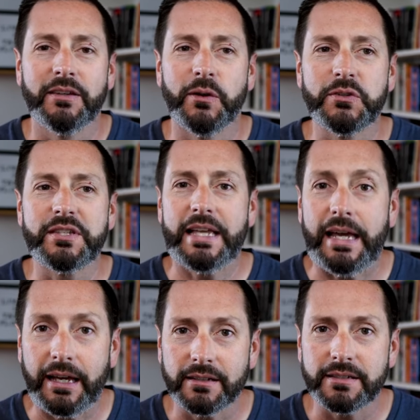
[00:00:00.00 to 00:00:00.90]
those
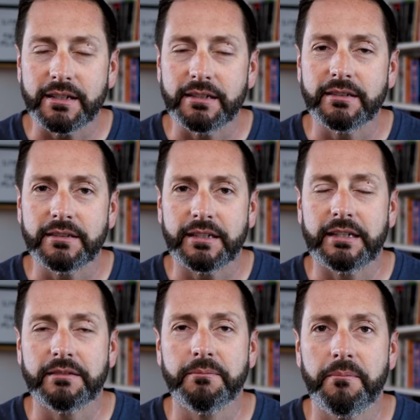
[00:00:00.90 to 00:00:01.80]
things can
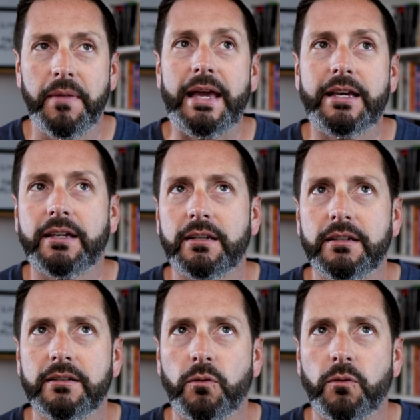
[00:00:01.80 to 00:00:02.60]
can make